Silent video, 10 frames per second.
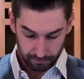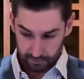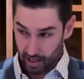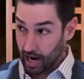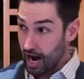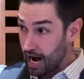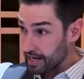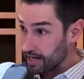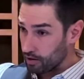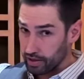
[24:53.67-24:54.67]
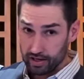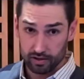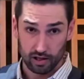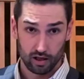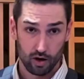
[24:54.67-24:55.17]
high areas
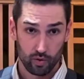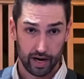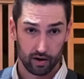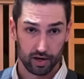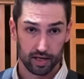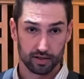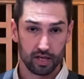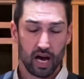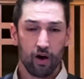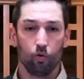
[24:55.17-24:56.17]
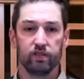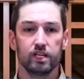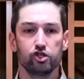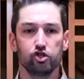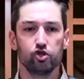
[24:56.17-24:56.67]
and low areas, when the
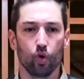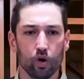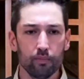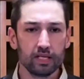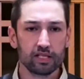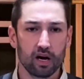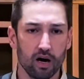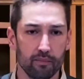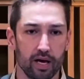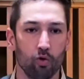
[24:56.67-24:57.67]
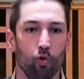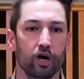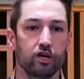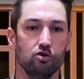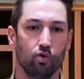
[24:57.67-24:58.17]
storm is coming,
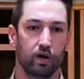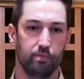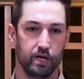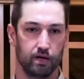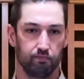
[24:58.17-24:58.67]
where do you want to be?